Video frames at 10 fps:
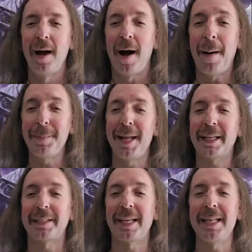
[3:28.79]
Up
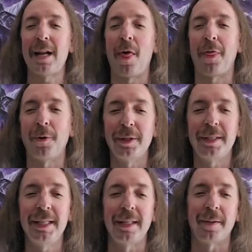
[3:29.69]
next in
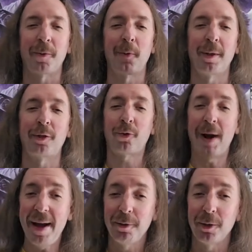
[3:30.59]
13th, I'm going with
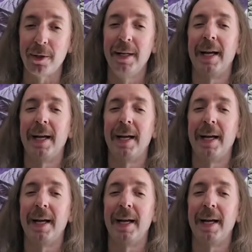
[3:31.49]
Traveler